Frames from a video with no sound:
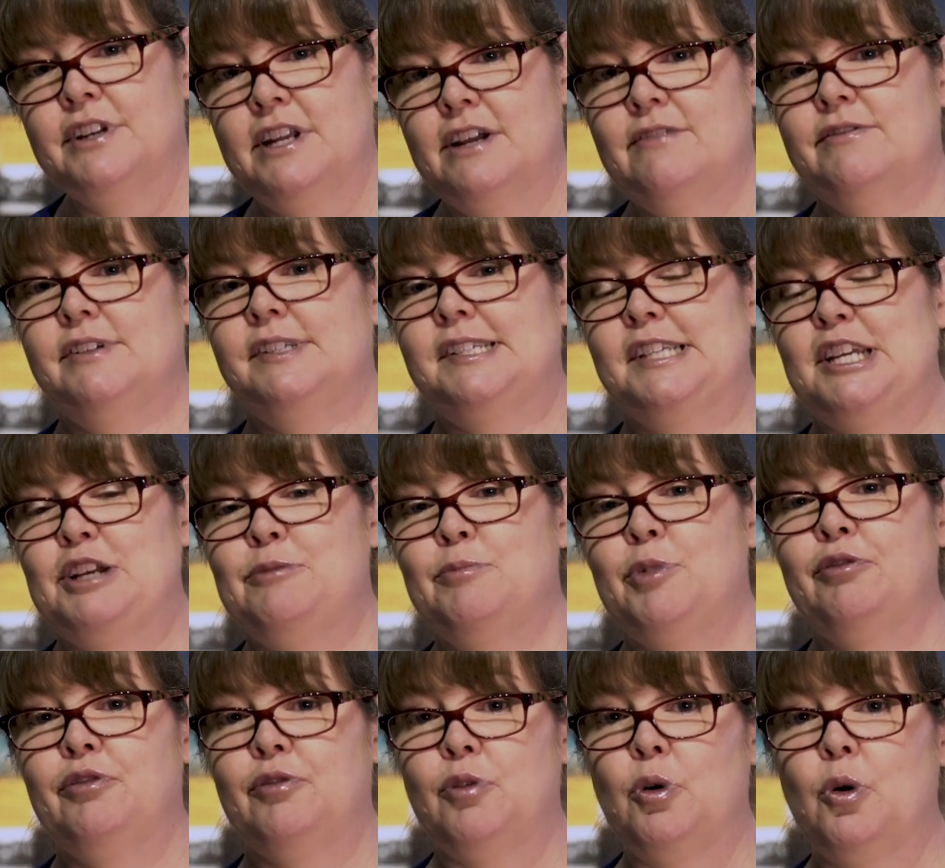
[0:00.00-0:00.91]
never seen
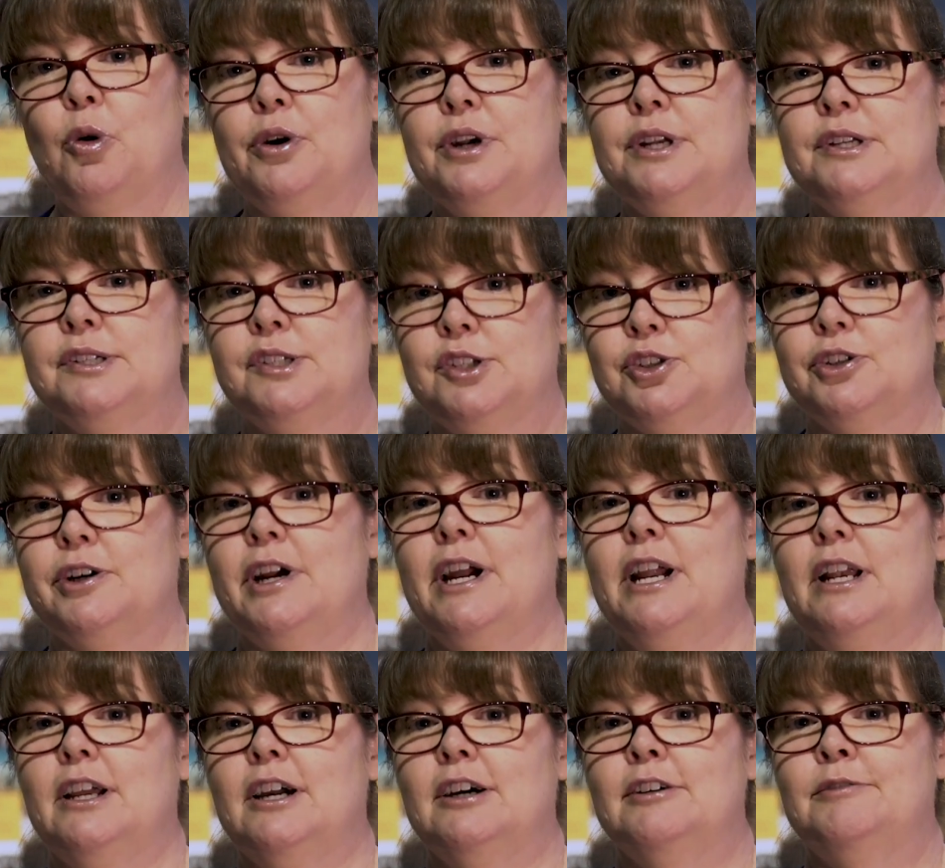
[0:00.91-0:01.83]
before in
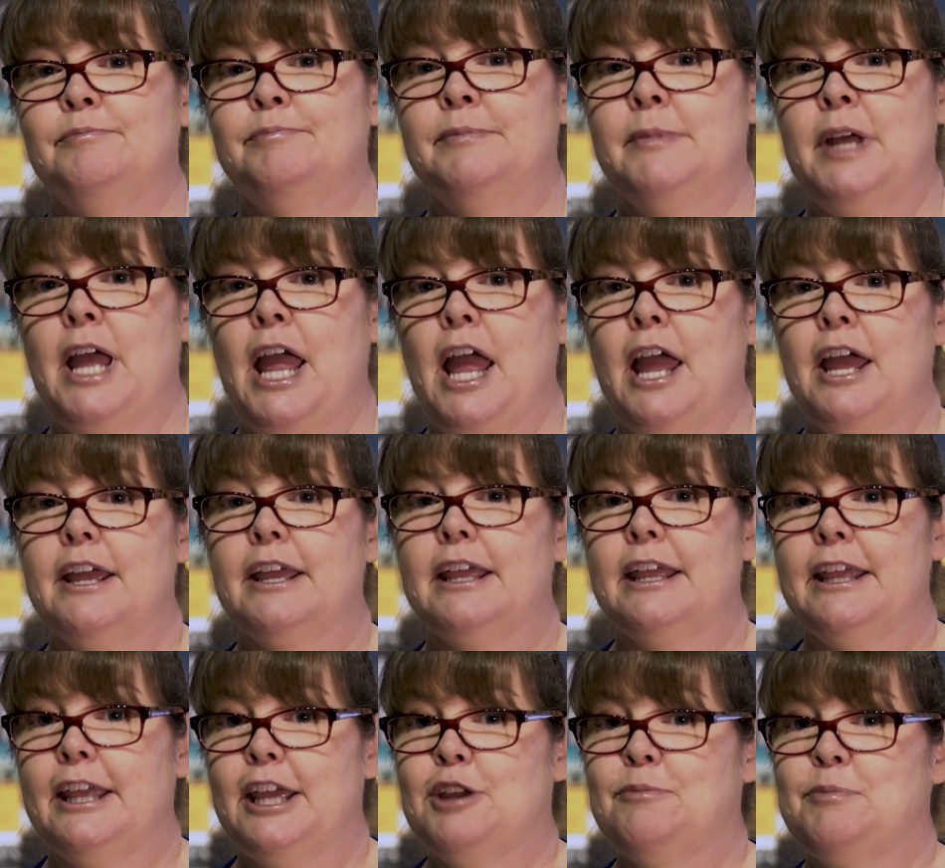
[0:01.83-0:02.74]
Australia.
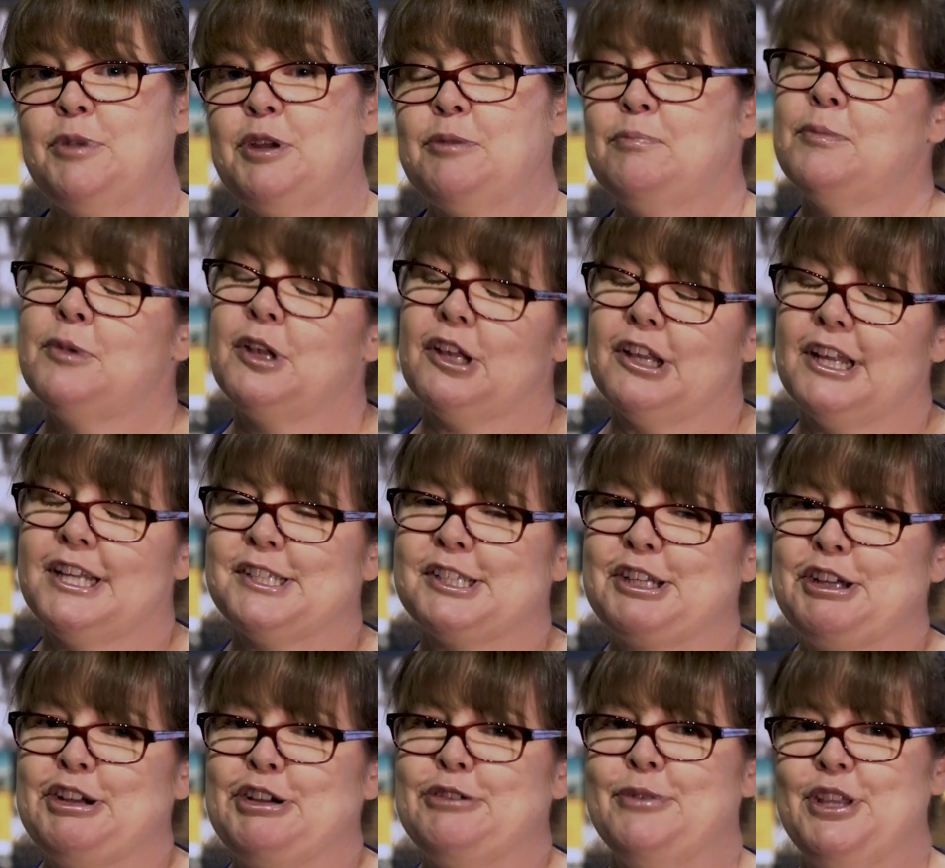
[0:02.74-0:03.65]
Keep him, let's
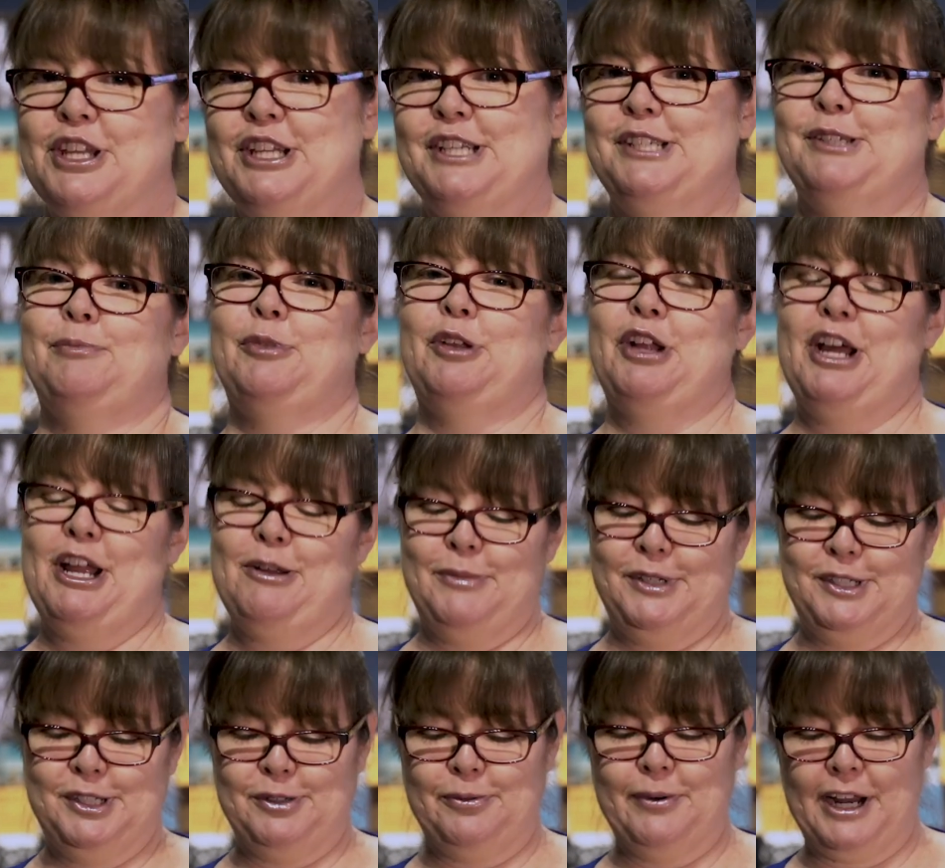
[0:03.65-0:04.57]
go with his plan,"
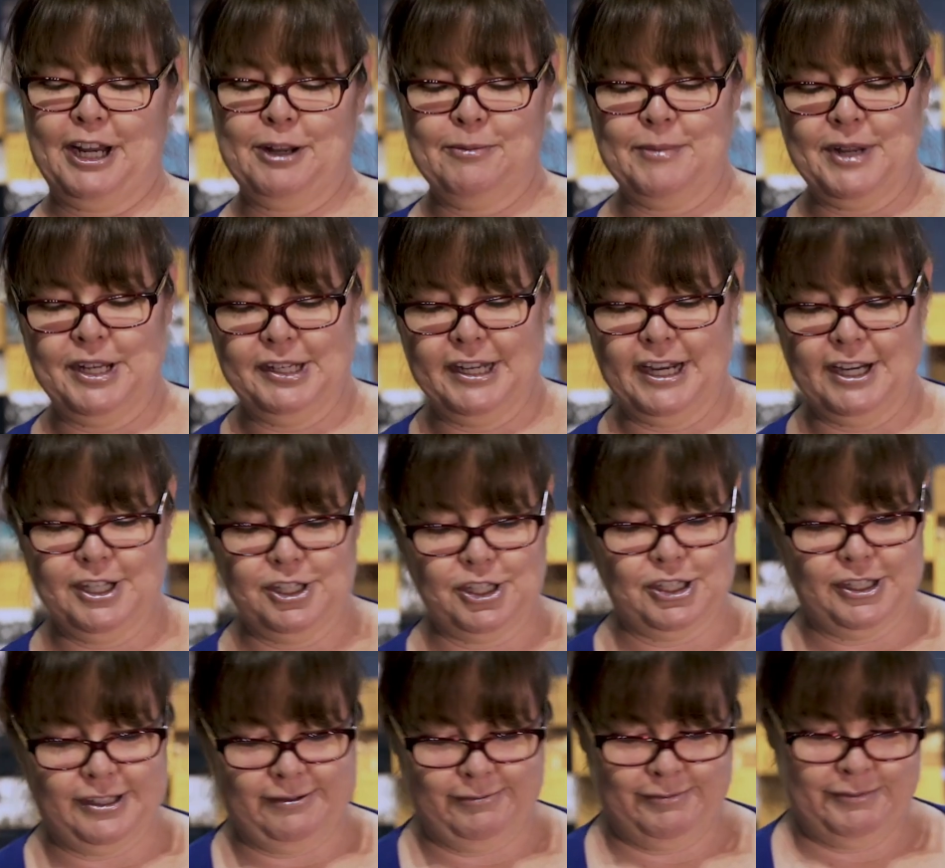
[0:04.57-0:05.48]
was the
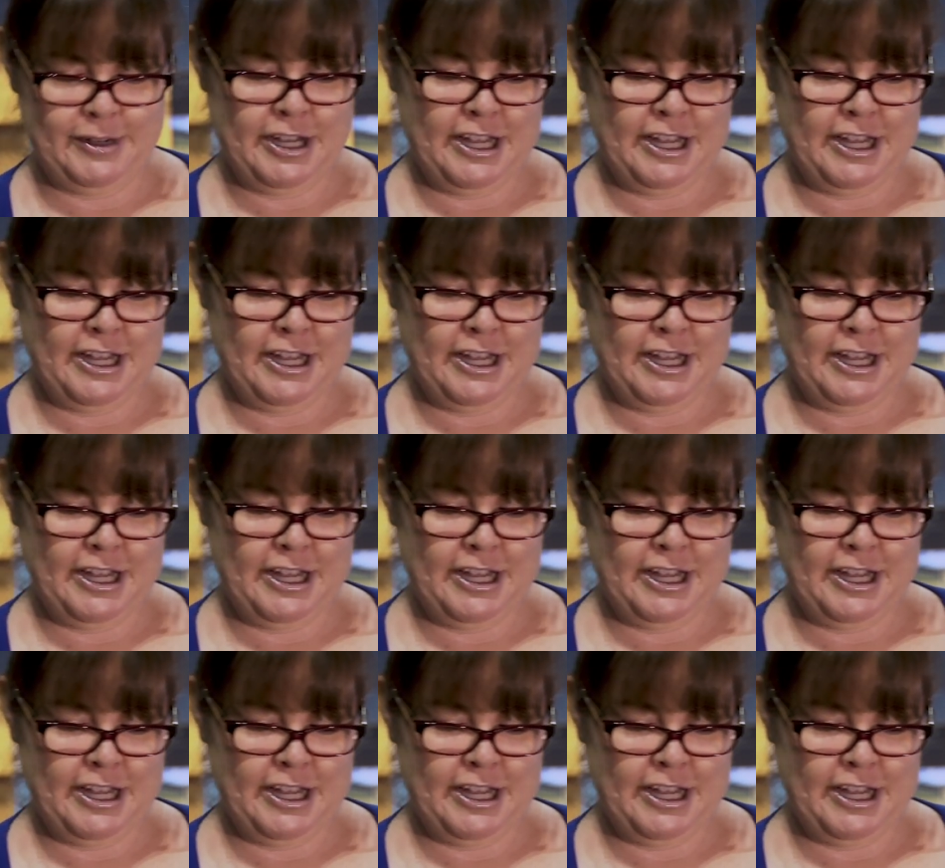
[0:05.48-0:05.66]
recommendation.